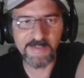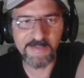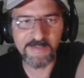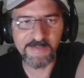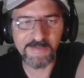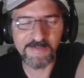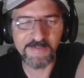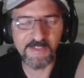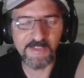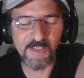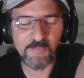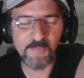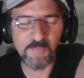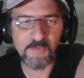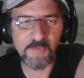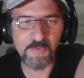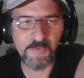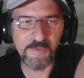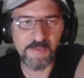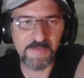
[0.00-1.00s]
copy
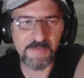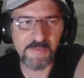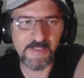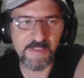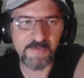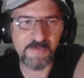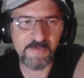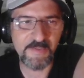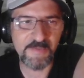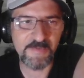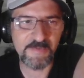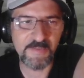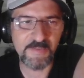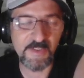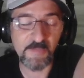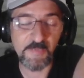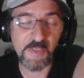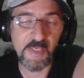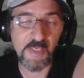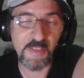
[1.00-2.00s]
units like that,
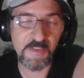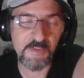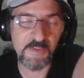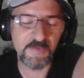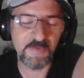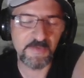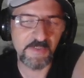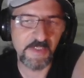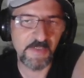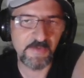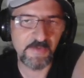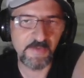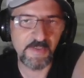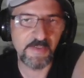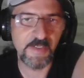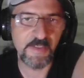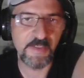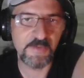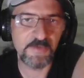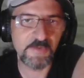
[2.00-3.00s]
copy engines like that
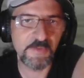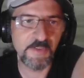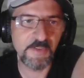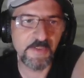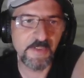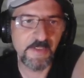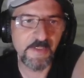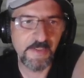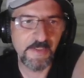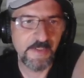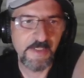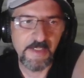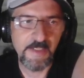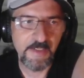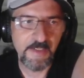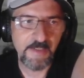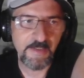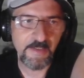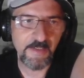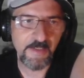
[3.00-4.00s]
actually.
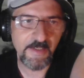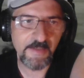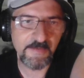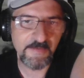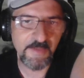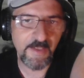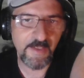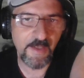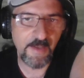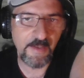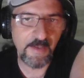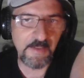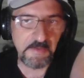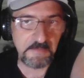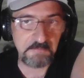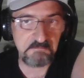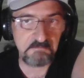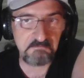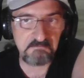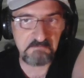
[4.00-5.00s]
And
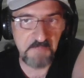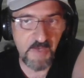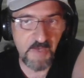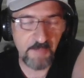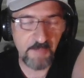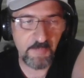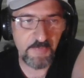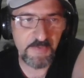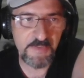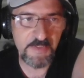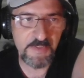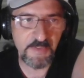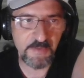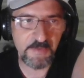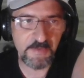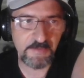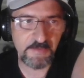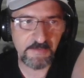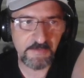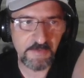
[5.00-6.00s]
I
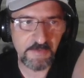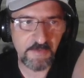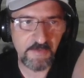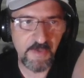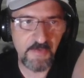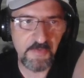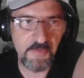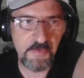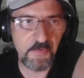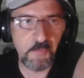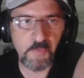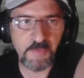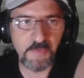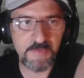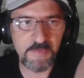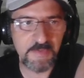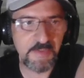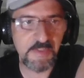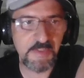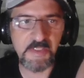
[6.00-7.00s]
predict Caranthier will
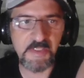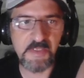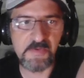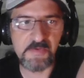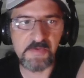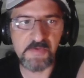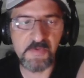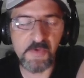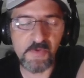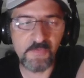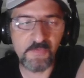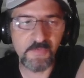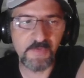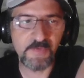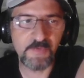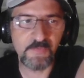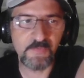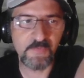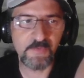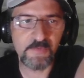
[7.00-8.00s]
see another nerf in
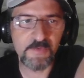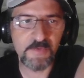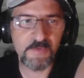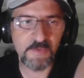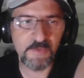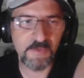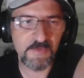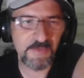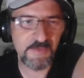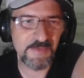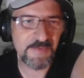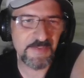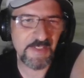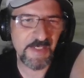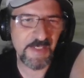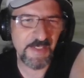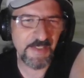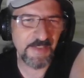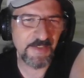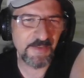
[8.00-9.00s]
the future, because it's
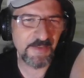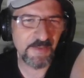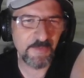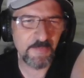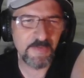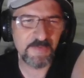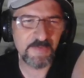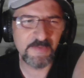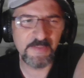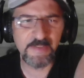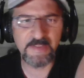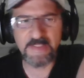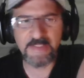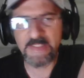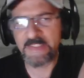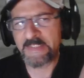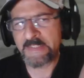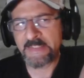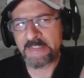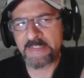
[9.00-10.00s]
kind of limiting
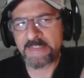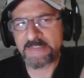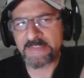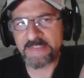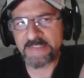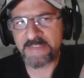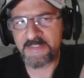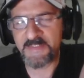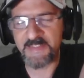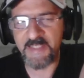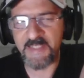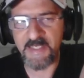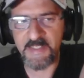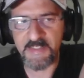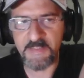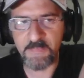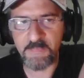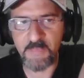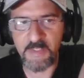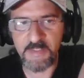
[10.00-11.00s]
design
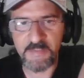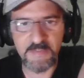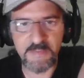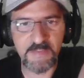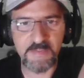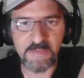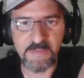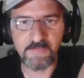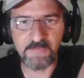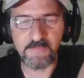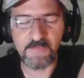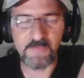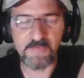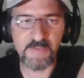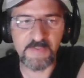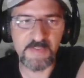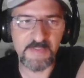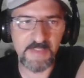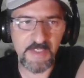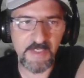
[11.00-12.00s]
space for the
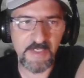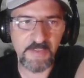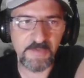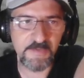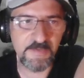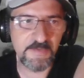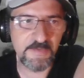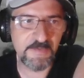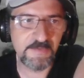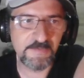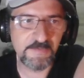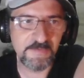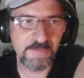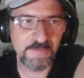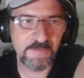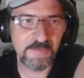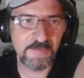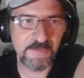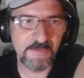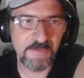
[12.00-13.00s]
designers.
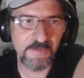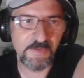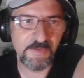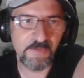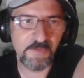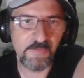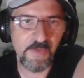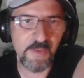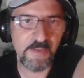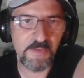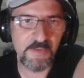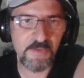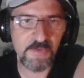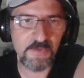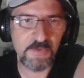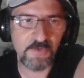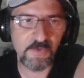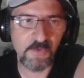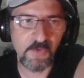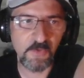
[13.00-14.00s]
They
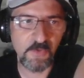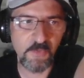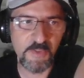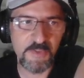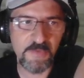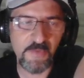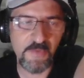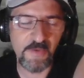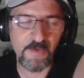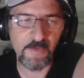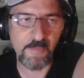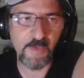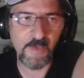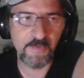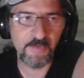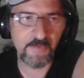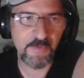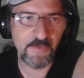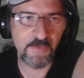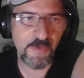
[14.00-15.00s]
should always think
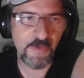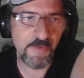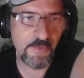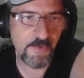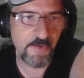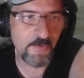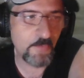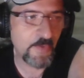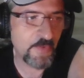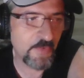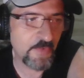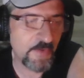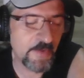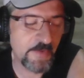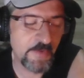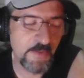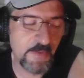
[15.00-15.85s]
about Caranthier when they're